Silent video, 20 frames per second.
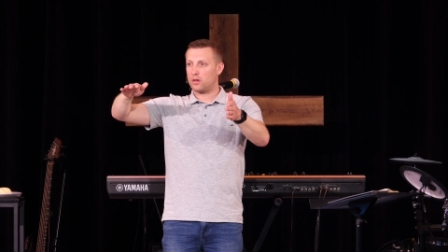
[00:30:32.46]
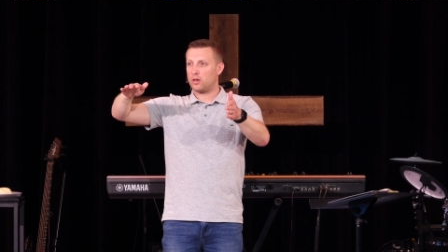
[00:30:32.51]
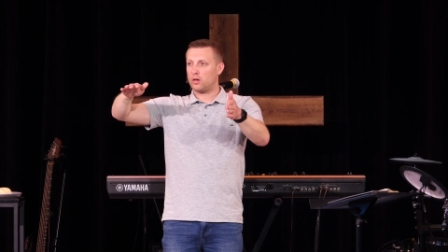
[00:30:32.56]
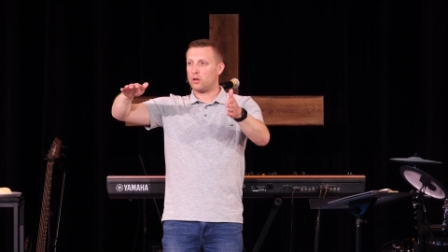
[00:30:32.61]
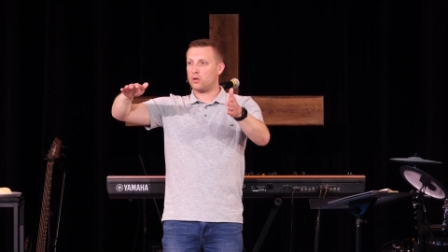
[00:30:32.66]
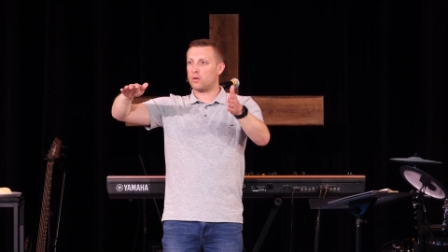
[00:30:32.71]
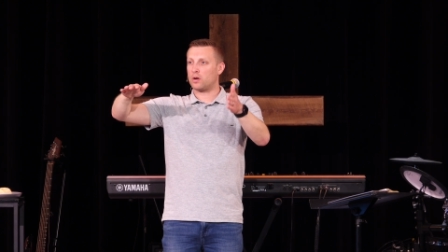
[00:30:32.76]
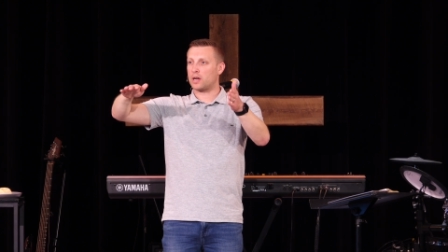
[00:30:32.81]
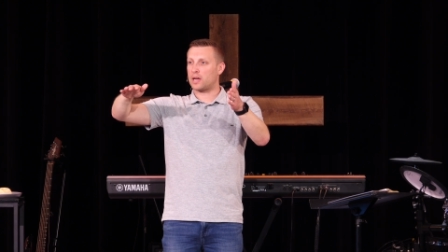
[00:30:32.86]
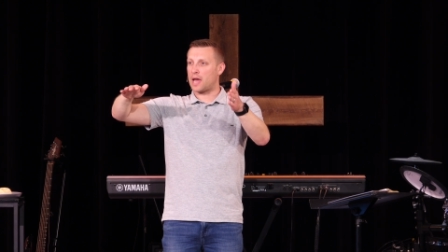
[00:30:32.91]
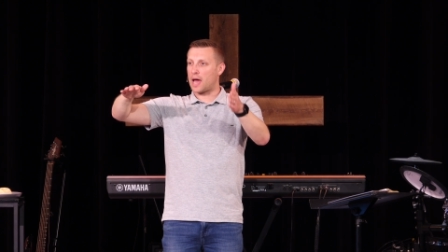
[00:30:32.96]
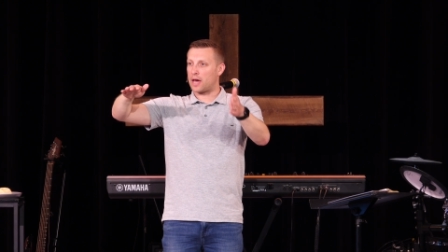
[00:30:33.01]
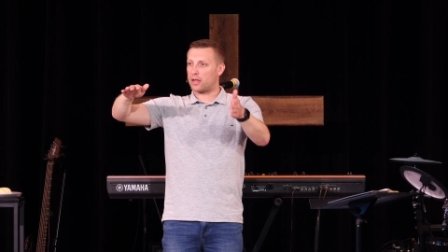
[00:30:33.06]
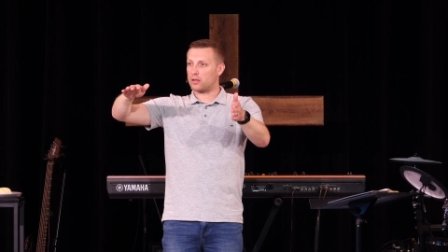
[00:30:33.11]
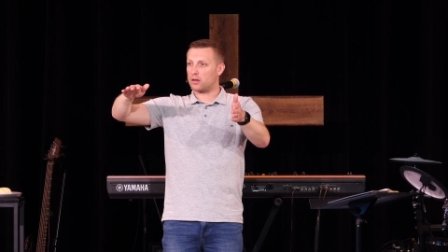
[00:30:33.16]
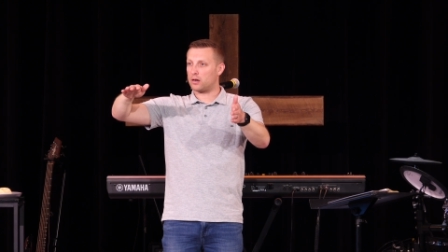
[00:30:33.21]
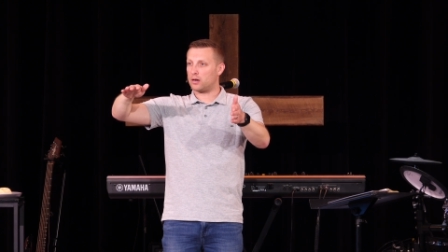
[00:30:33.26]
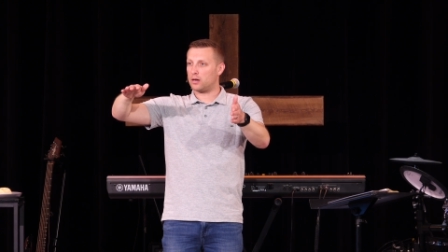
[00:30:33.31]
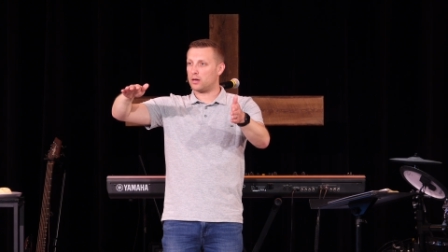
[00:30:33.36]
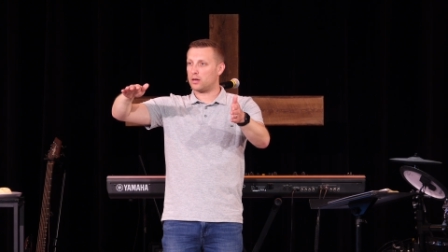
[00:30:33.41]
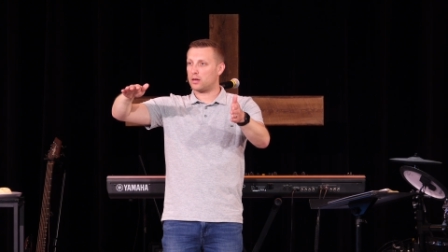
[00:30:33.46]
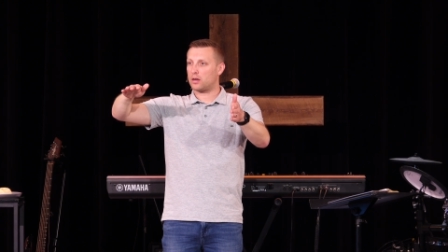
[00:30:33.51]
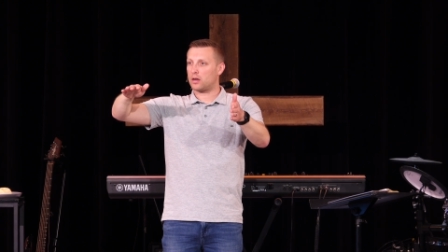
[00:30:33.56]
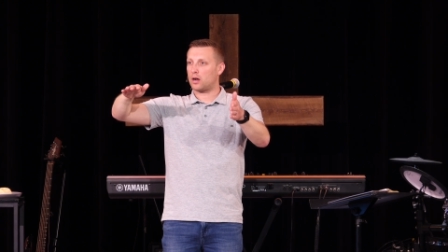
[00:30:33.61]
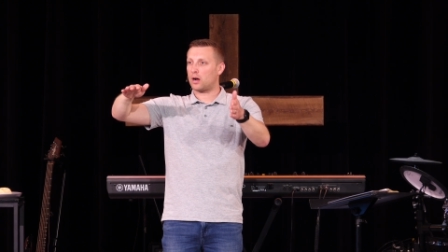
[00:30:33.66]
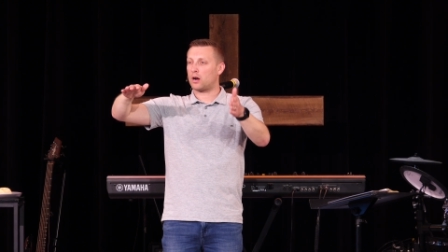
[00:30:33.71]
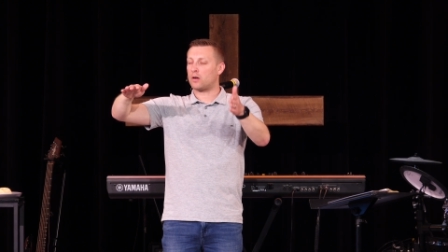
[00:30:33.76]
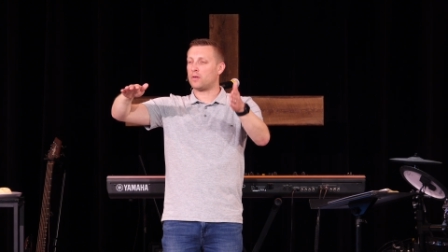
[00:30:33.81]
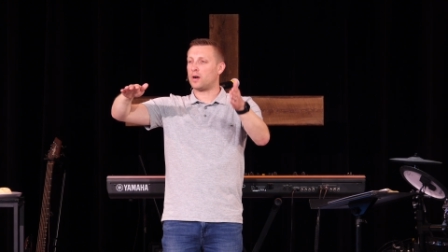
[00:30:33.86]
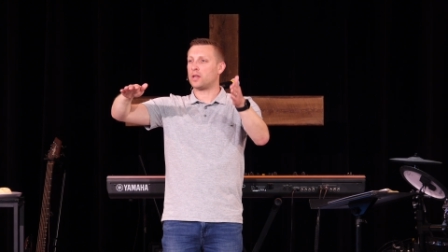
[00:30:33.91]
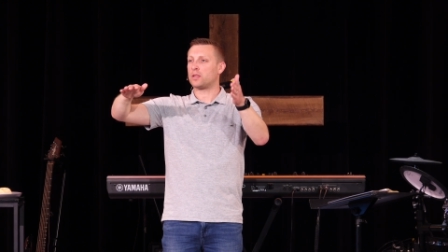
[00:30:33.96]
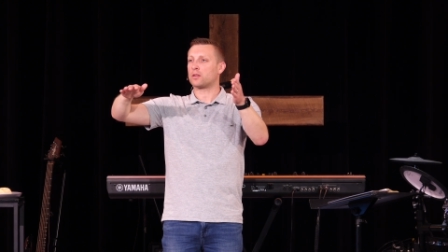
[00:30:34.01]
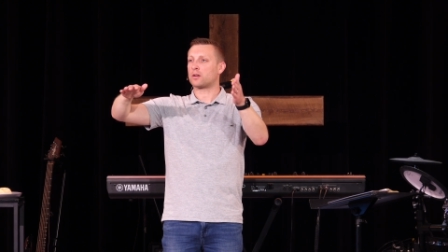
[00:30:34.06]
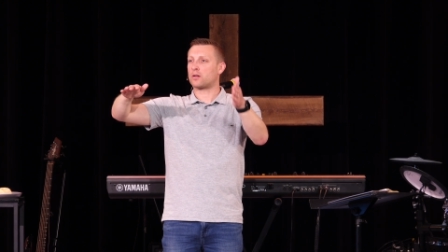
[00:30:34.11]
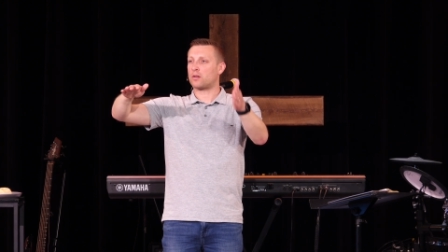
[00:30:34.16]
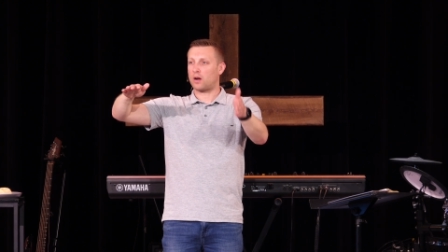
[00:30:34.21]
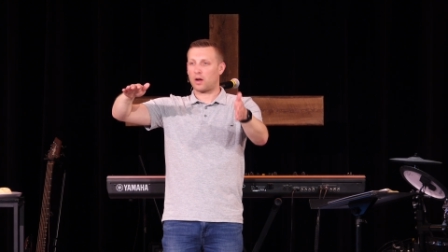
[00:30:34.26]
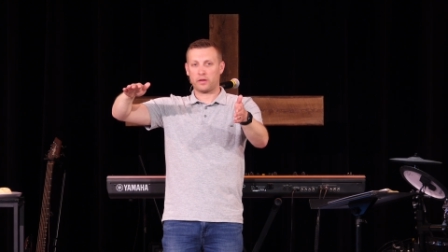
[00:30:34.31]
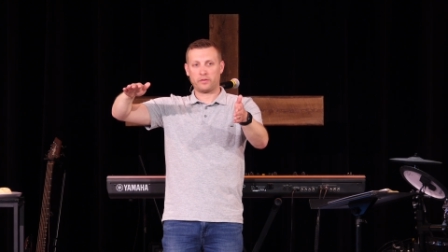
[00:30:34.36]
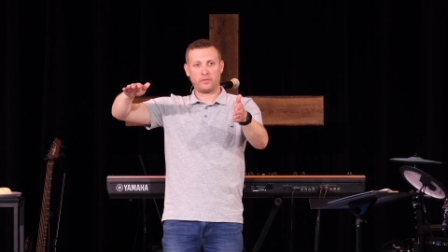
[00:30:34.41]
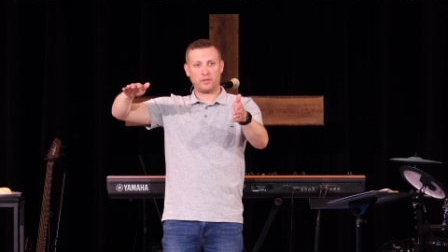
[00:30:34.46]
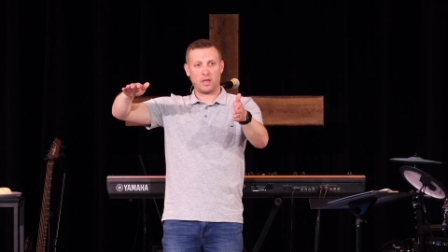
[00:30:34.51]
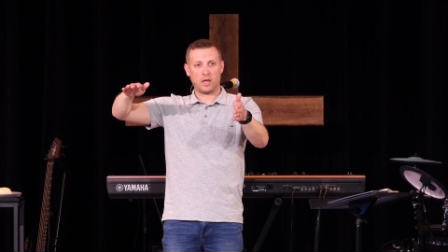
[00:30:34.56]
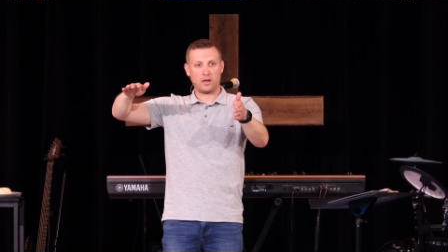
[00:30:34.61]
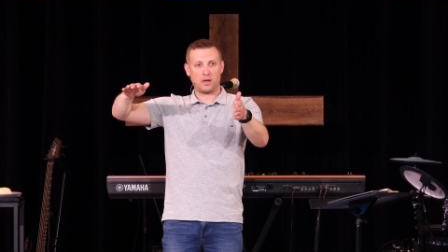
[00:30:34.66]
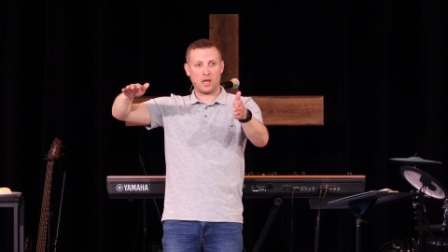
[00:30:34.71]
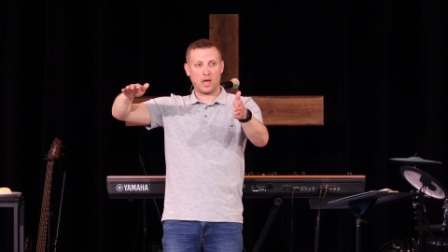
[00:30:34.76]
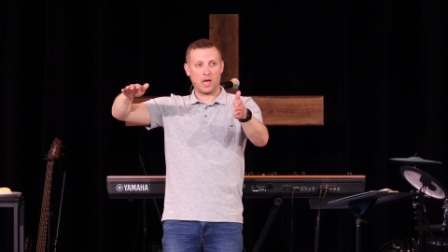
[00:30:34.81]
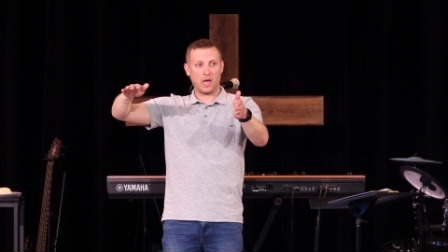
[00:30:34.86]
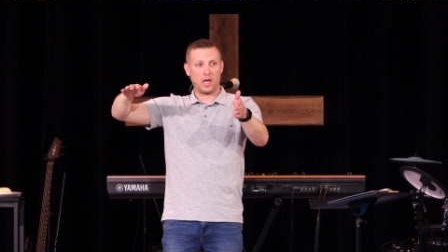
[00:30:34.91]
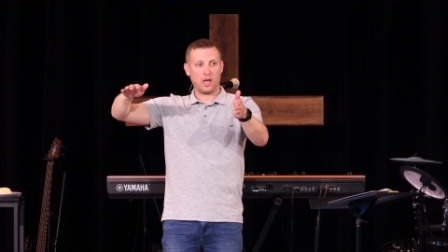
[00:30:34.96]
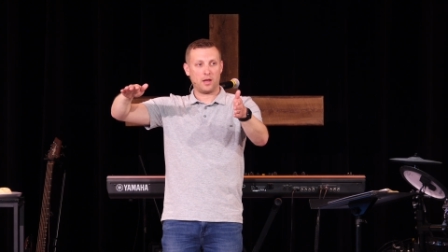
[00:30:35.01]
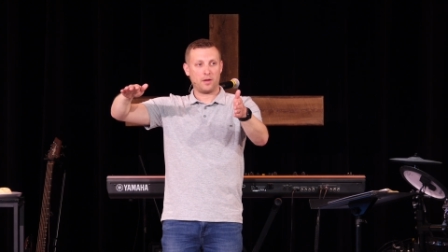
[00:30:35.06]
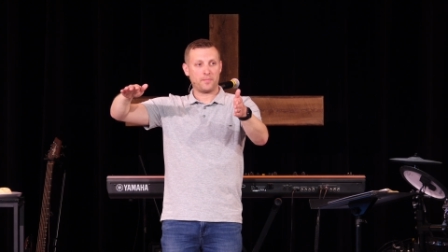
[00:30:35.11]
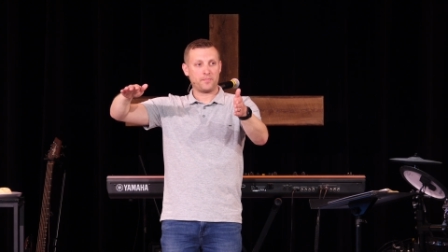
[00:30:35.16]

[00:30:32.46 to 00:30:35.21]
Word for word: who are gathered around the cross that day.